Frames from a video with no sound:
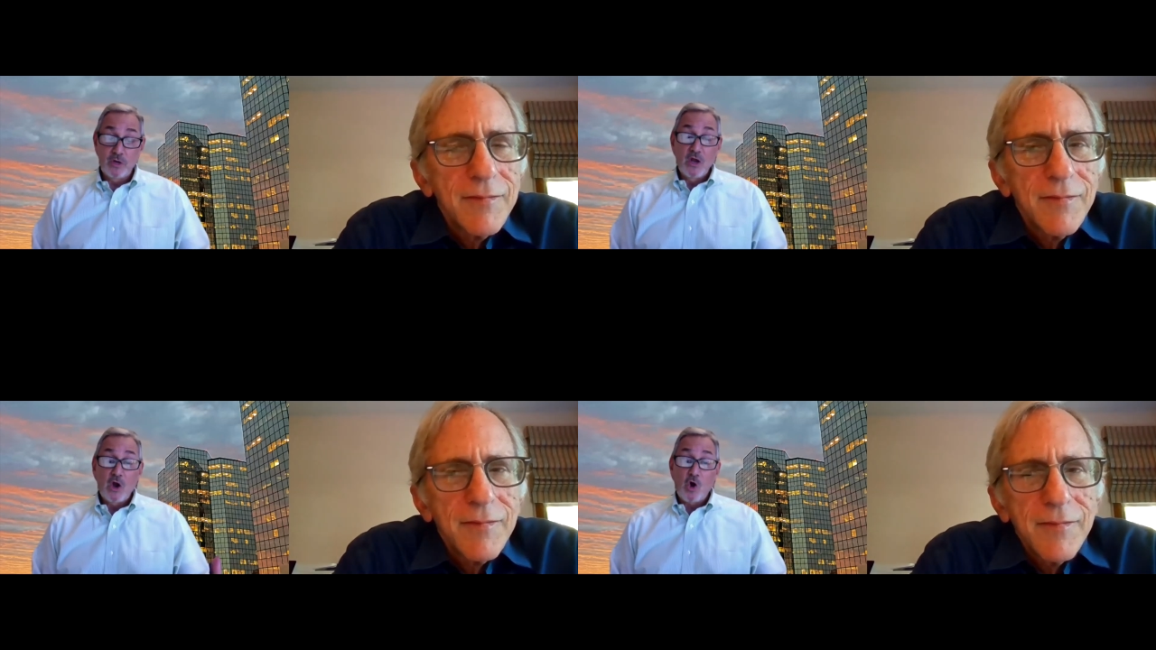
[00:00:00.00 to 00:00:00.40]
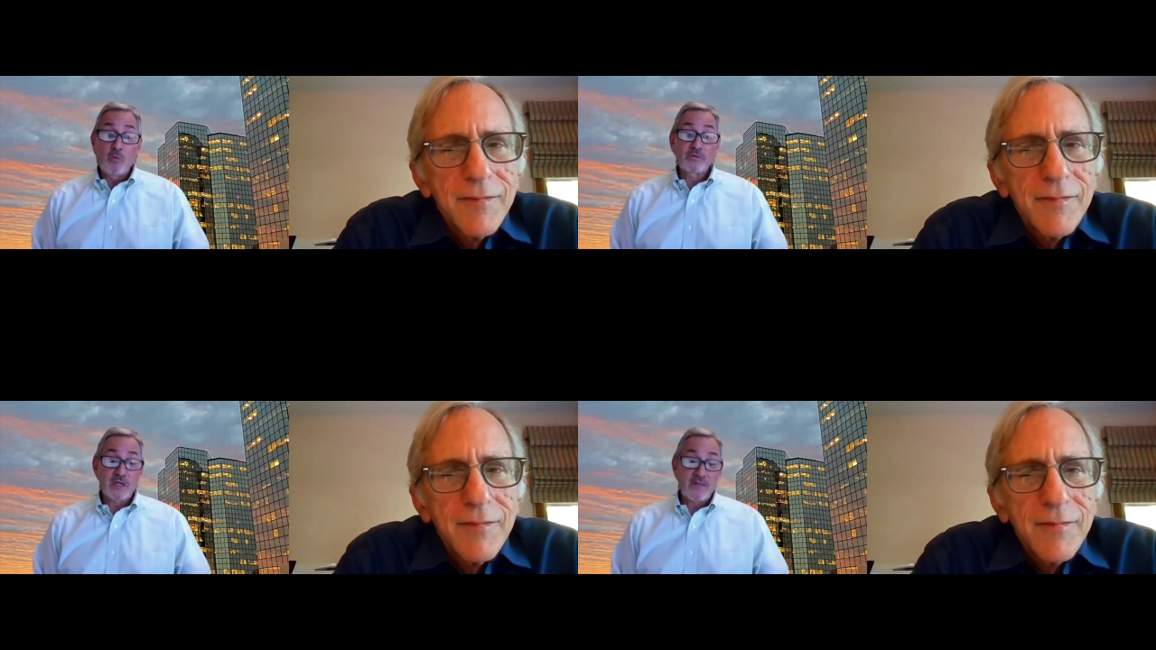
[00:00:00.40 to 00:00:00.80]
Speaker 1: homes
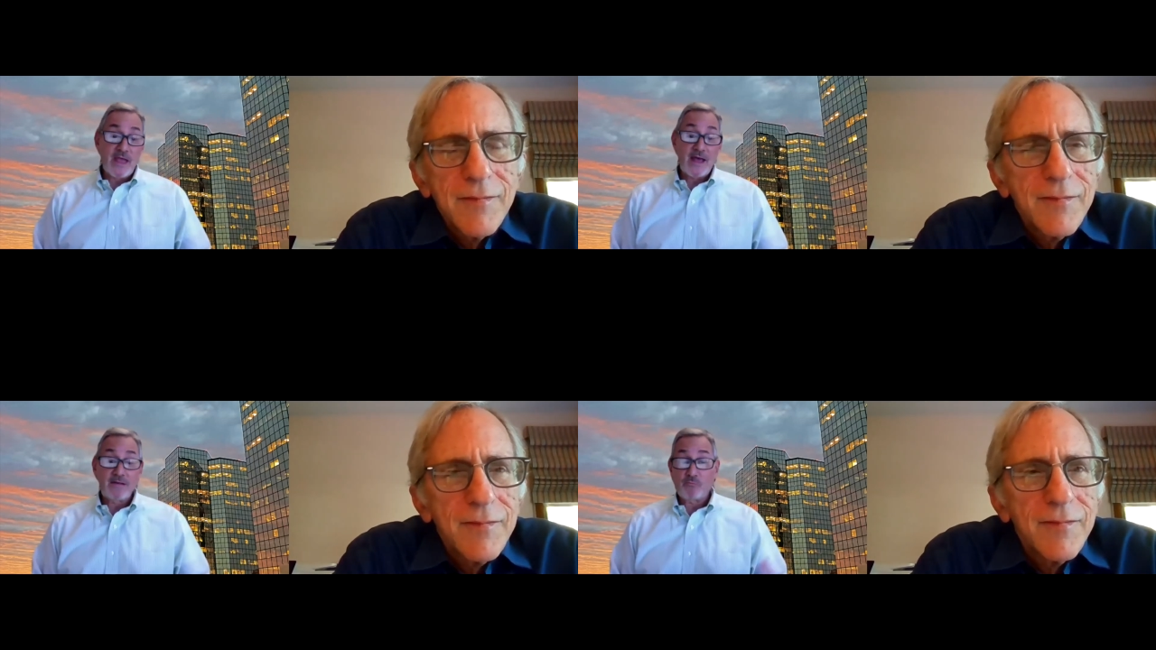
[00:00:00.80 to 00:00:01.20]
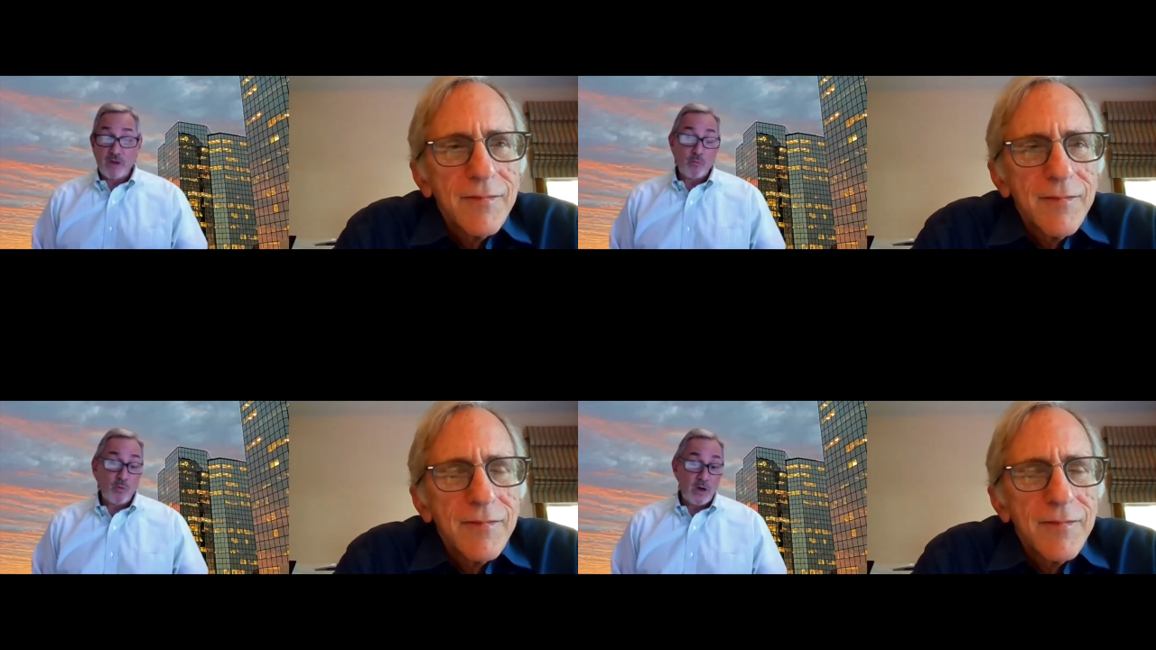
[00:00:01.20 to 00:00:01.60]
on that and rent
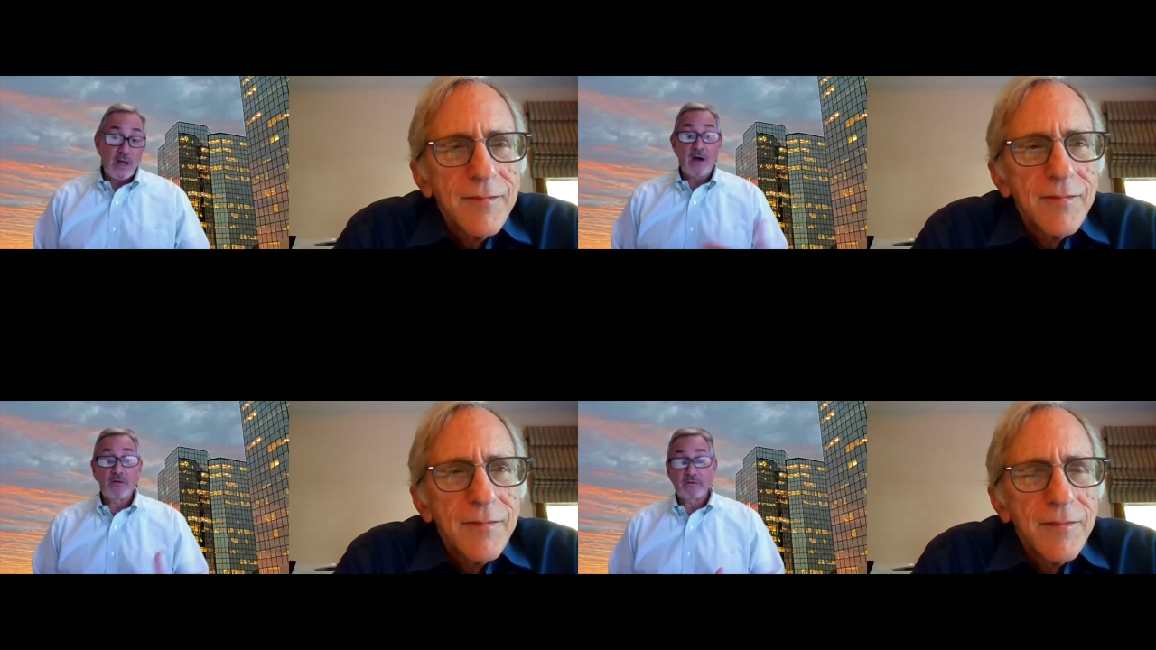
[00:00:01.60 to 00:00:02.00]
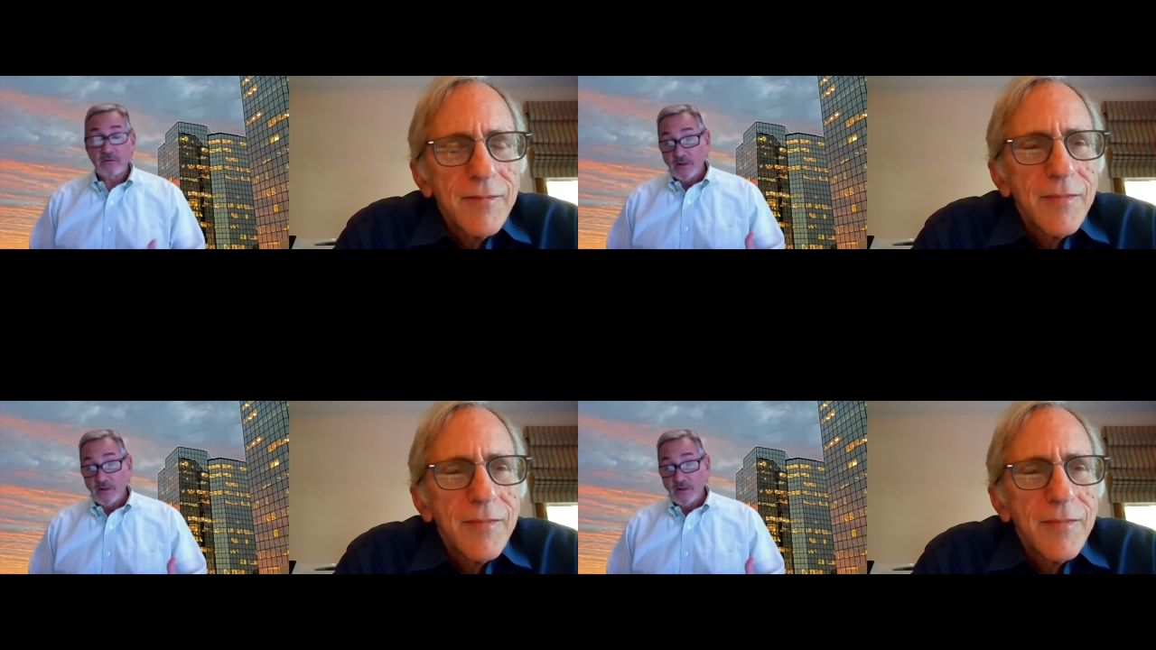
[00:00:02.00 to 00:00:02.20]
one out and,